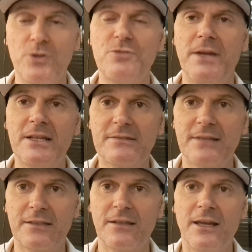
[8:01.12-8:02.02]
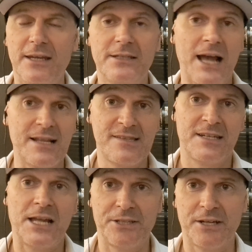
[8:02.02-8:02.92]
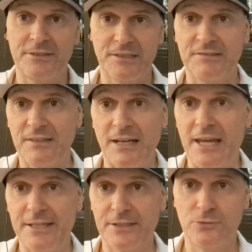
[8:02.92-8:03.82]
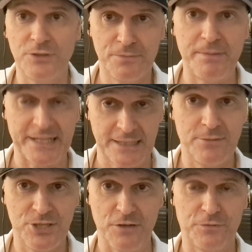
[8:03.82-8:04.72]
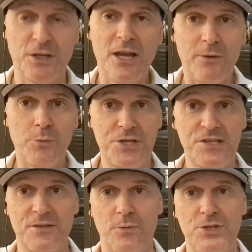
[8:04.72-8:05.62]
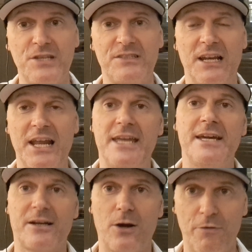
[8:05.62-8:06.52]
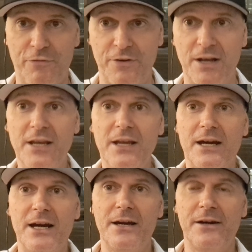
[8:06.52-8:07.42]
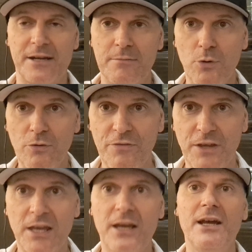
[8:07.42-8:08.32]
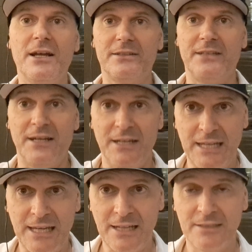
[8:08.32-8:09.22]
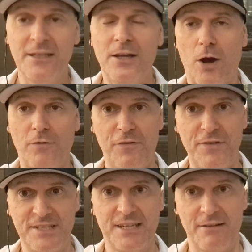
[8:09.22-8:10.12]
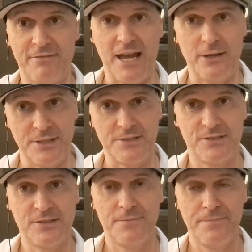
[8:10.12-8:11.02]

which means that it adds another interesting layer to this paradigm shift, which is the layer of removing the need of physical violence.